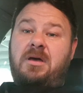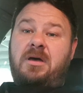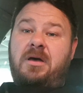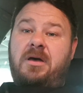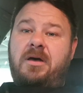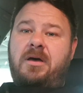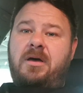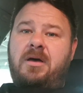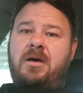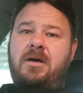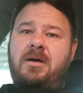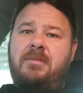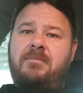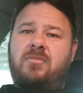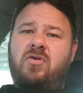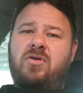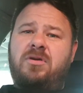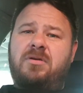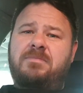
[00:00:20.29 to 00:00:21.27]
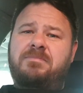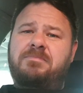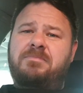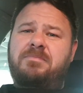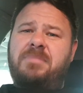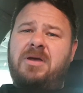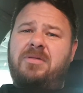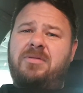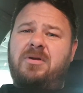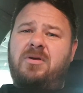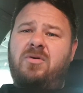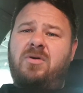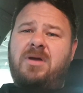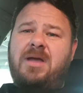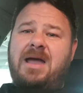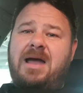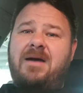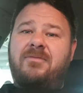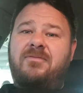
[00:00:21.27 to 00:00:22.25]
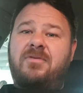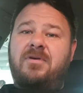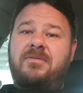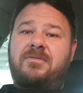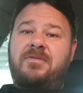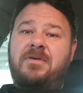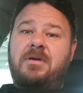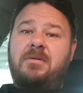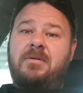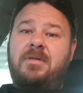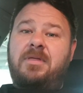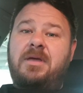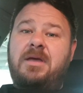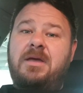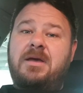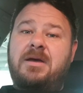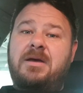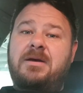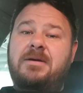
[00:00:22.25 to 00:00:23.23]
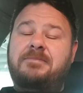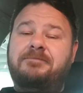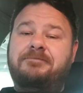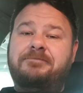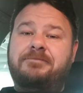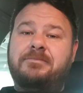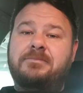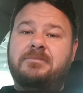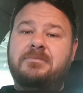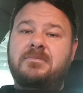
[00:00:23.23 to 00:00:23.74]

I'm going to be on the lookout for a few of the